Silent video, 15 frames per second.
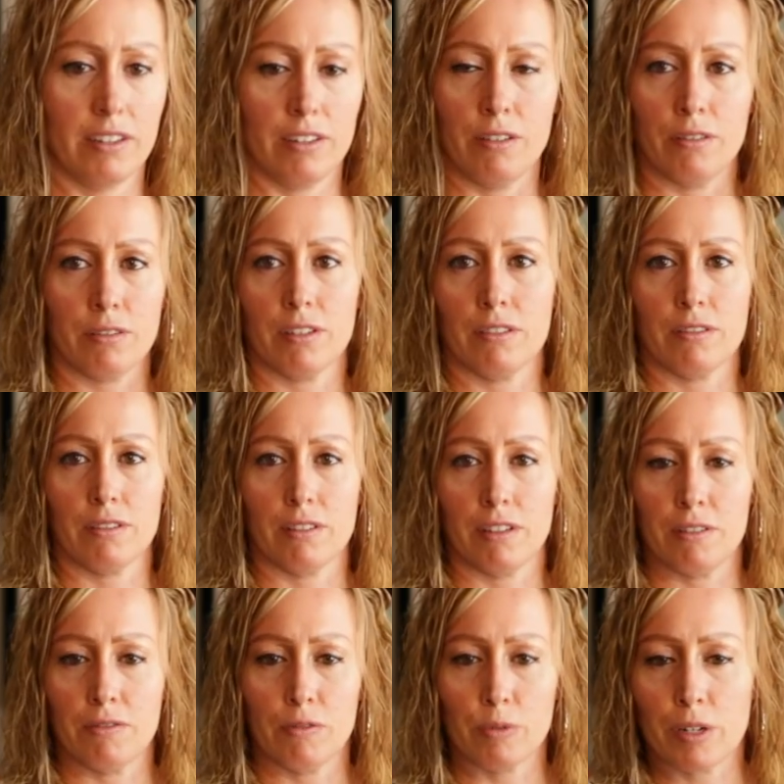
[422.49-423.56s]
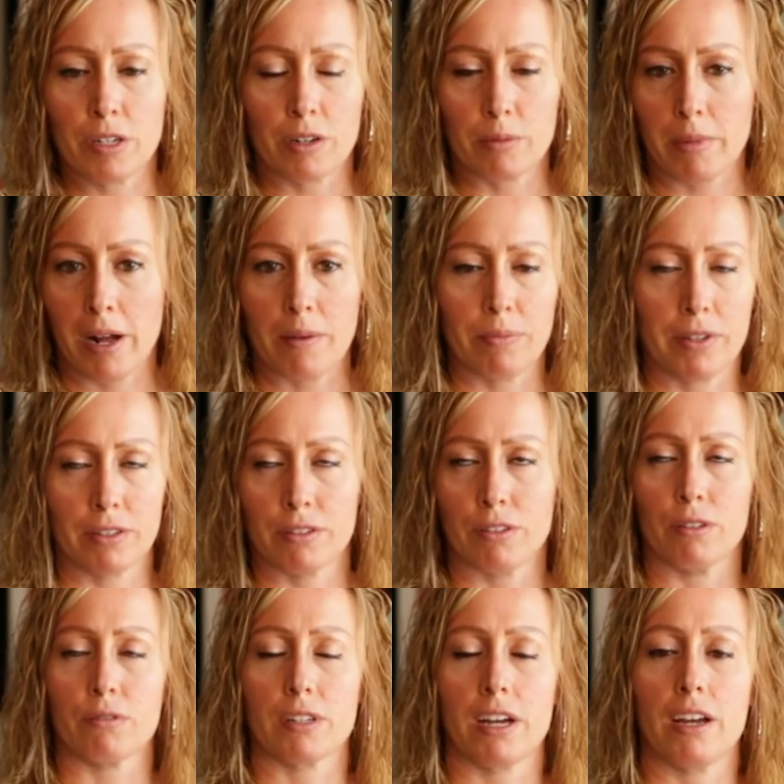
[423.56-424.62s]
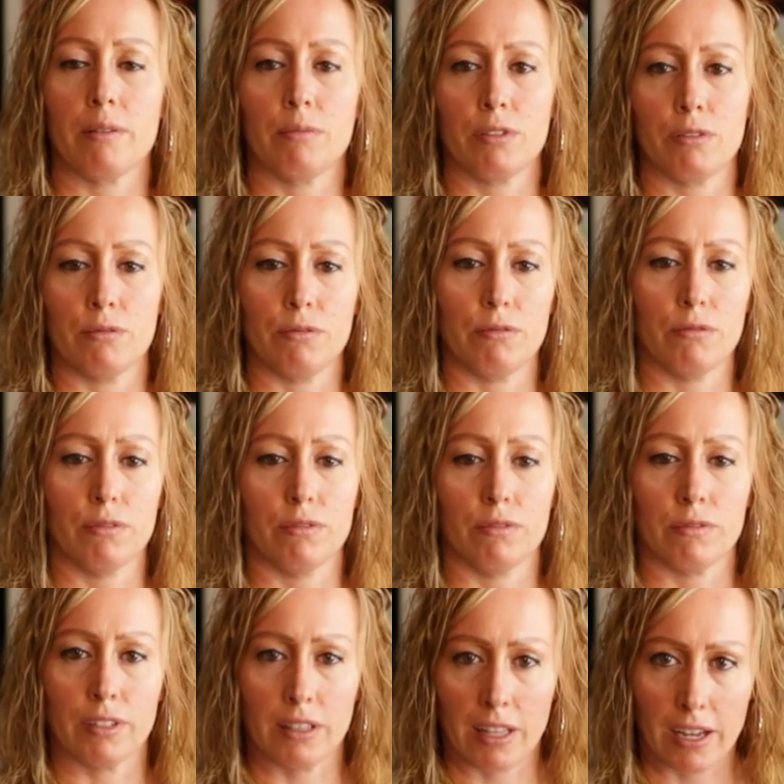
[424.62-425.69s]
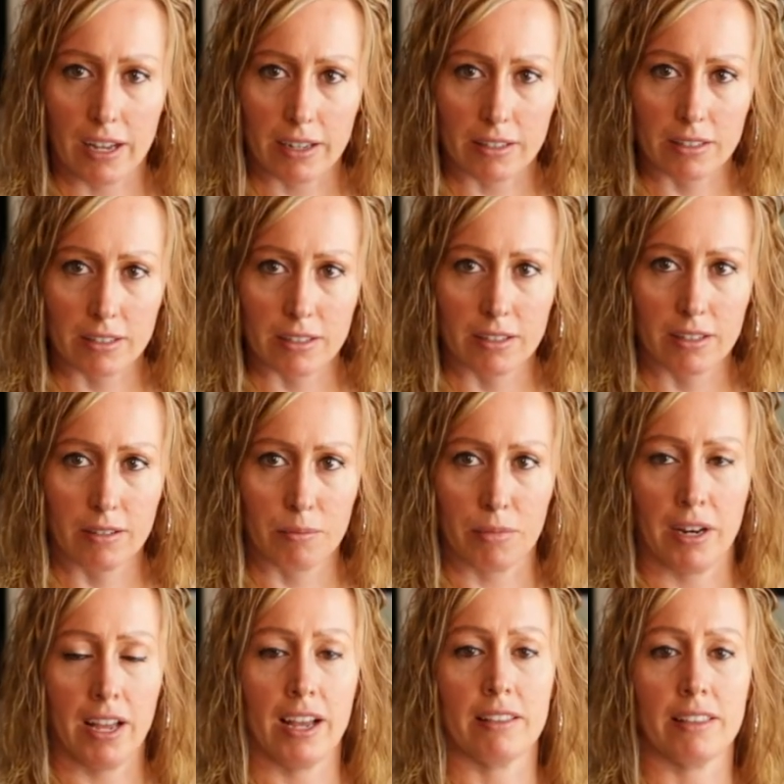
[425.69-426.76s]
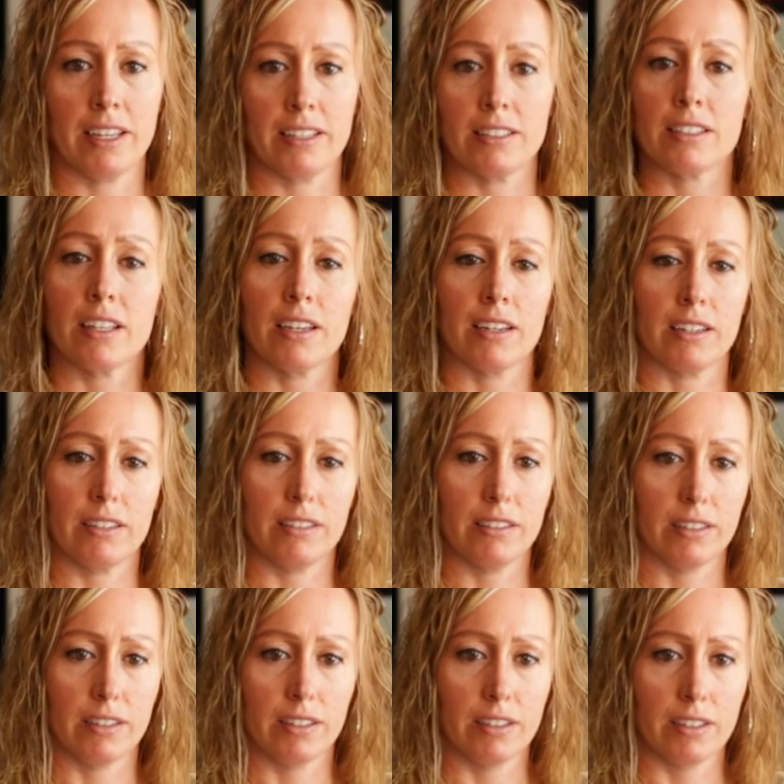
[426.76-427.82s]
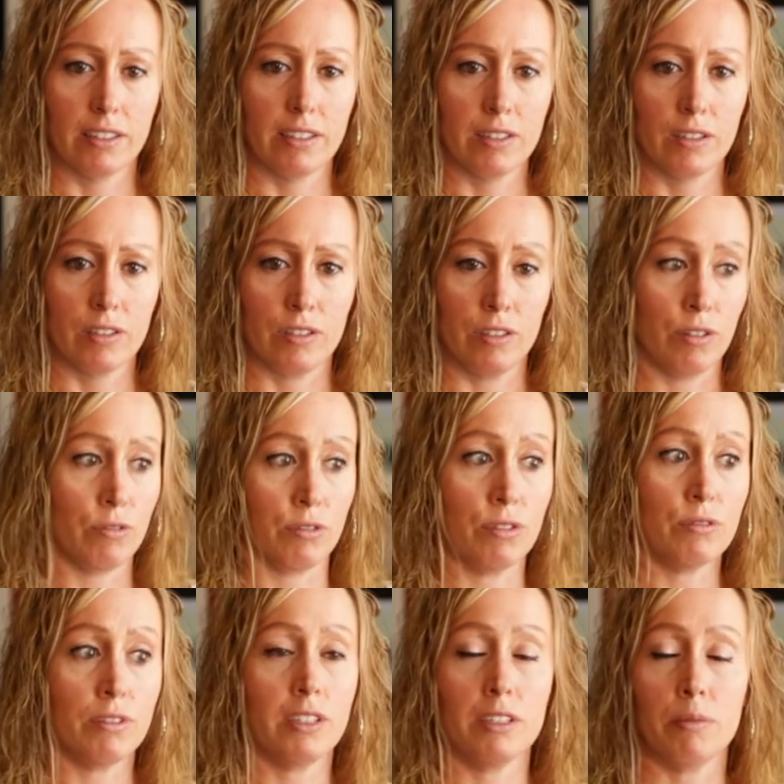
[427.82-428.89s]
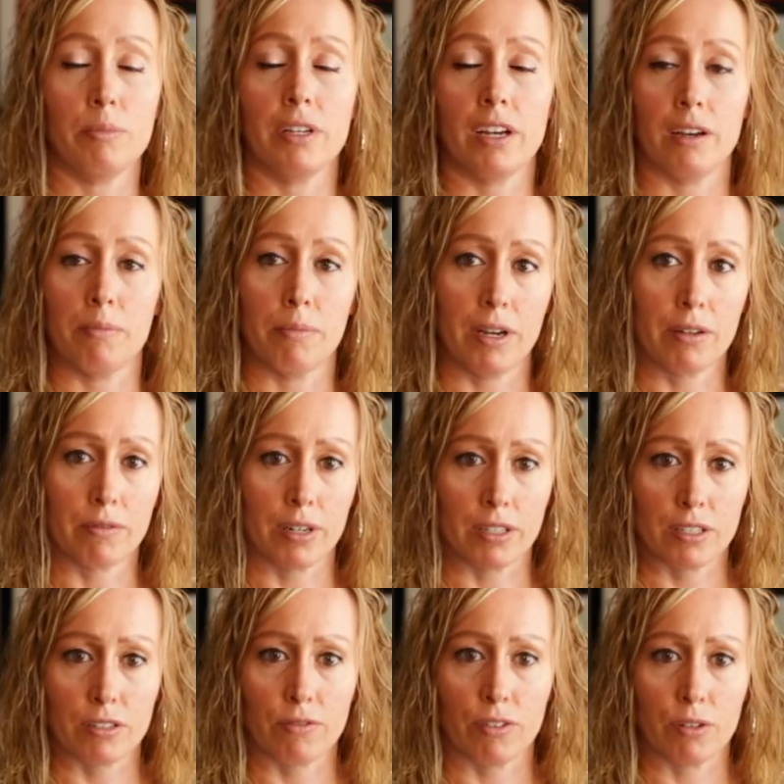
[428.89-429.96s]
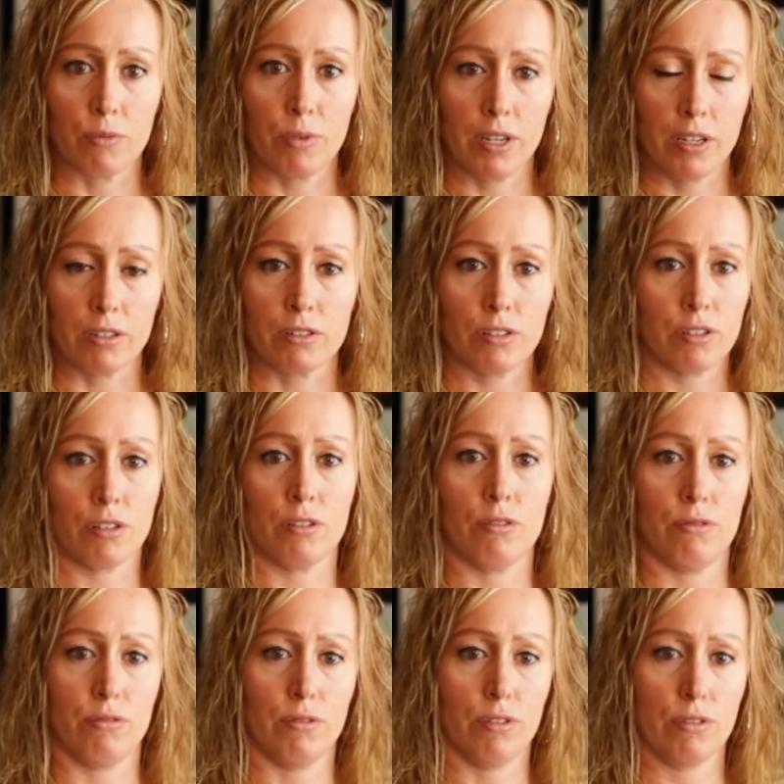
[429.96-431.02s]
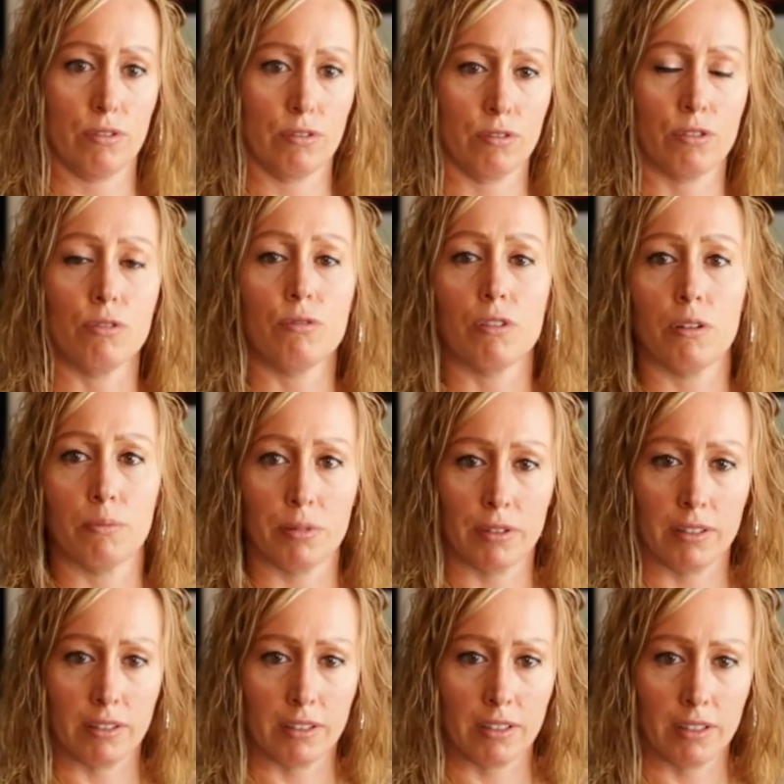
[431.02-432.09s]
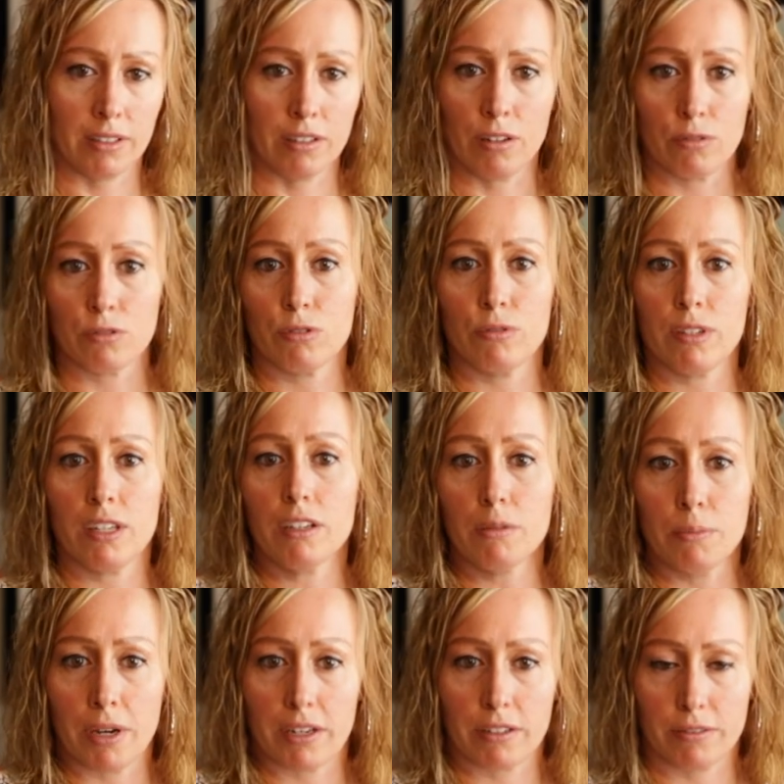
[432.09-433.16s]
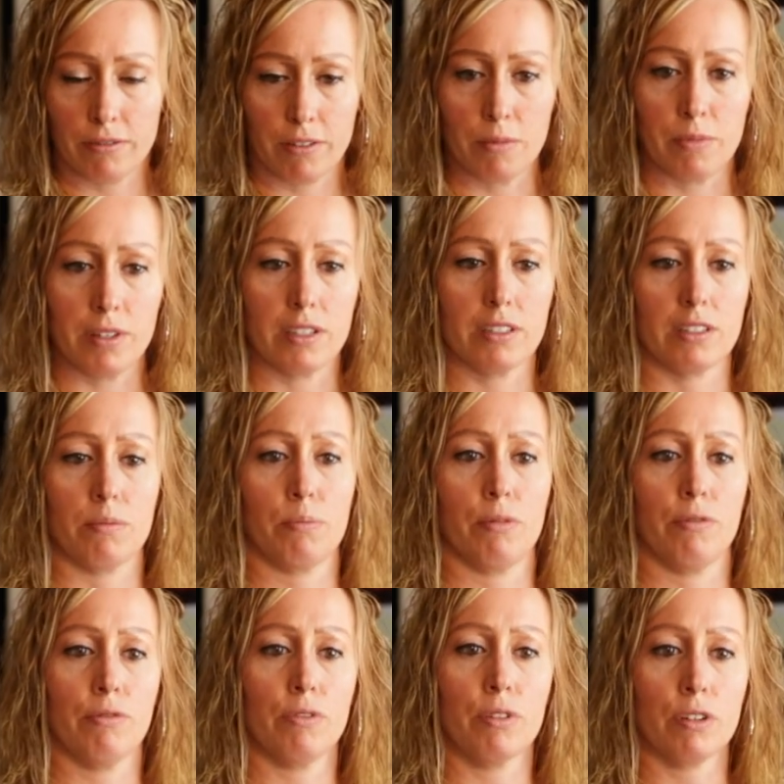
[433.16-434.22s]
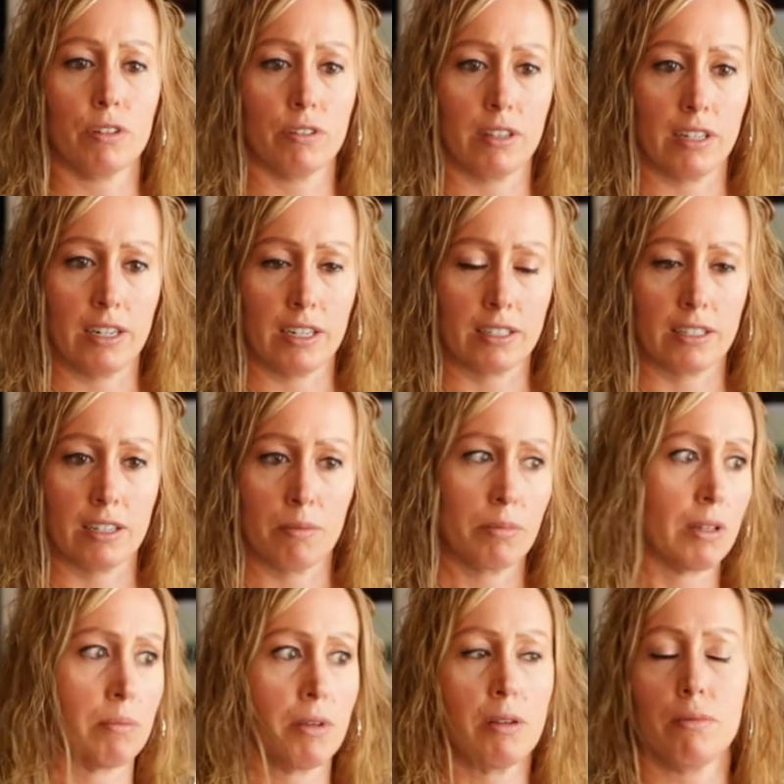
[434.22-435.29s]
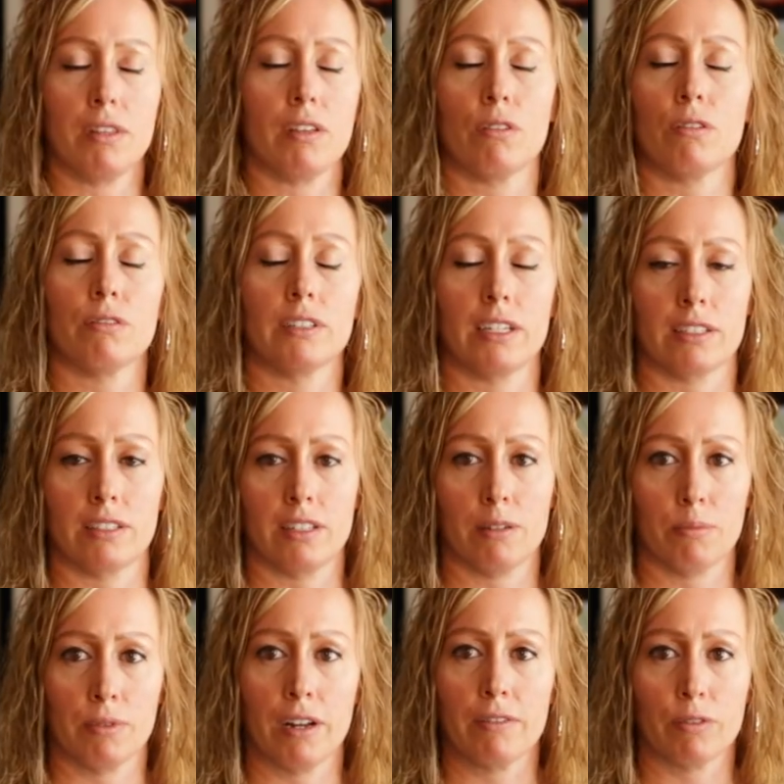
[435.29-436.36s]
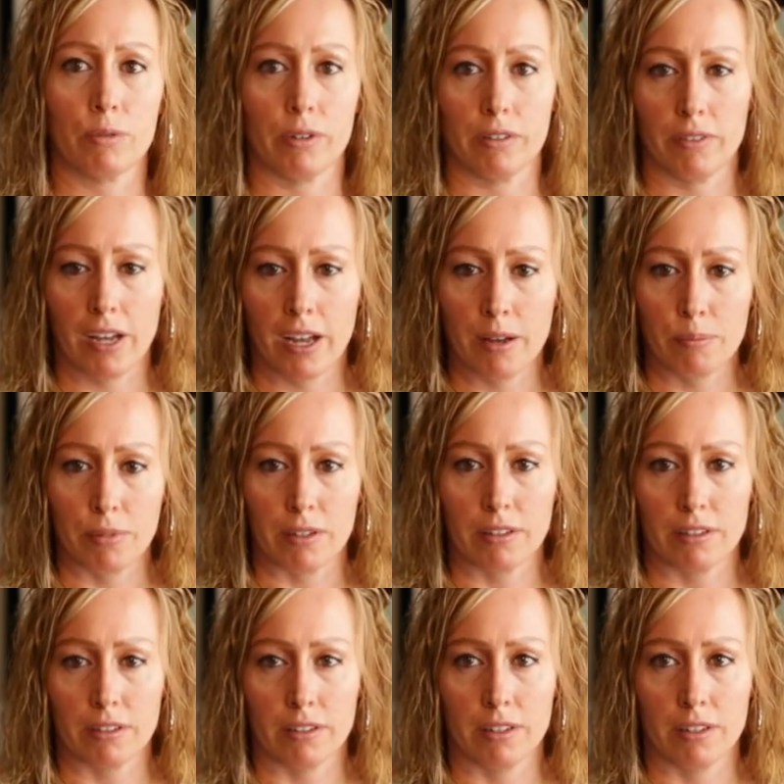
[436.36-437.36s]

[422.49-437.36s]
You know, there, if when you're a mom, there's no time to relax. But had they said, you know, you need to be on bed rest for a week or so to completely, you know, to heal better from this before the next step, then maybe the whole next step never would have happened.